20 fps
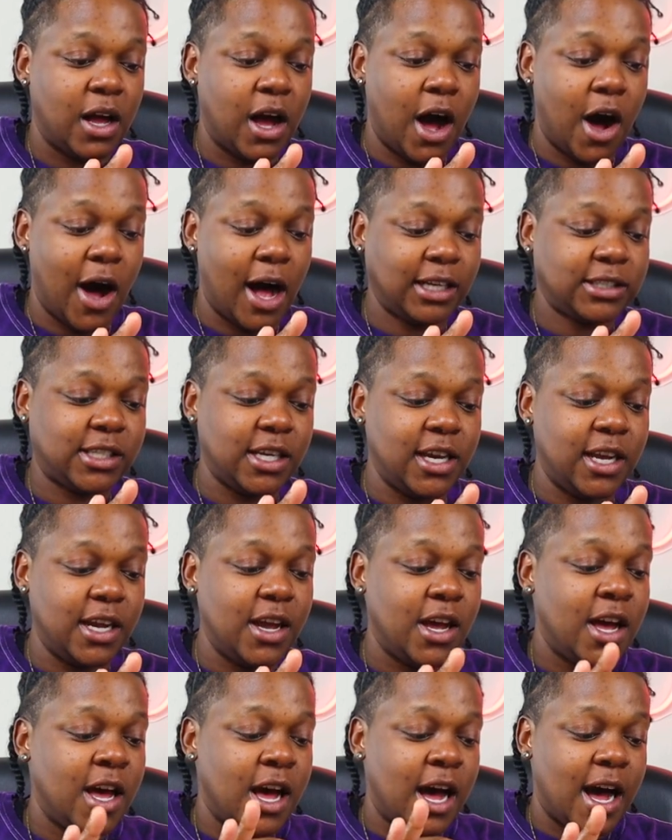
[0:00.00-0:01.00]
Oh, I see
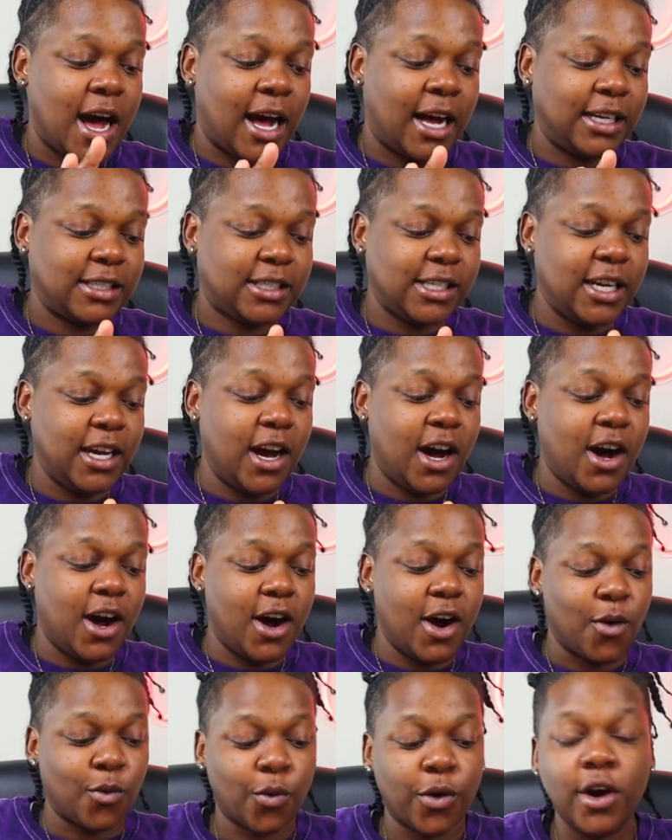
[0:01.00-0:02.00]
it. I see
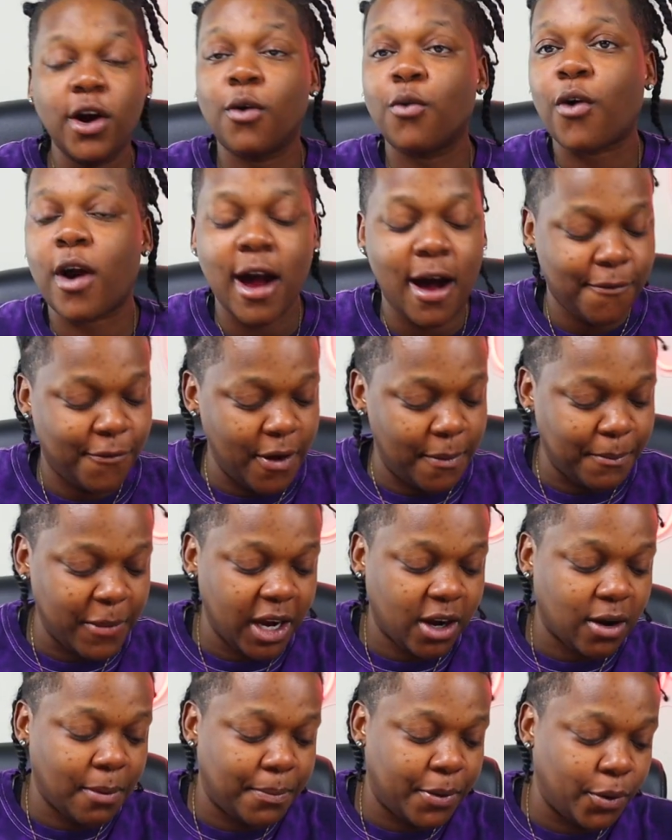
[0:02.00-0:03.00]
uh, Real Ralph and
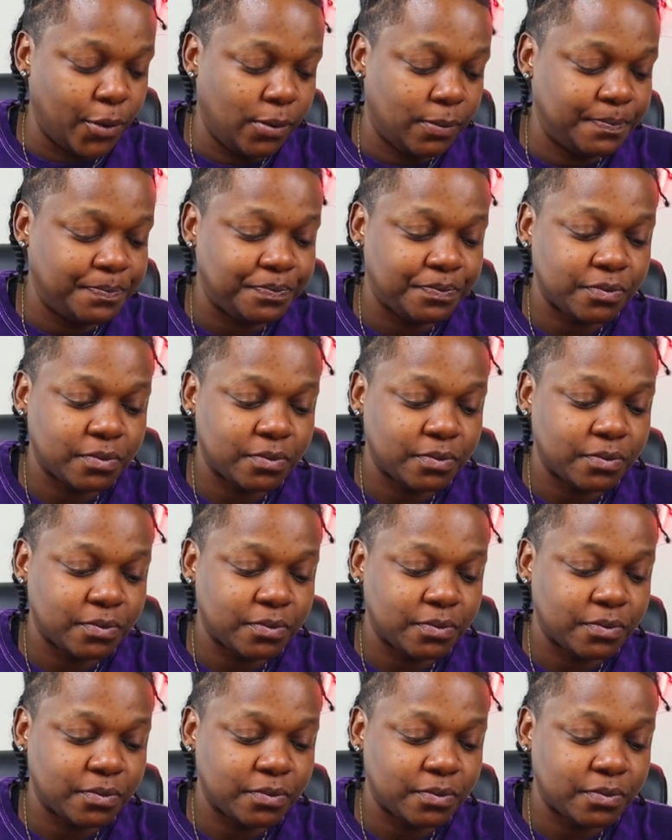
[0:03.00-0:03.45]
Mika Boo.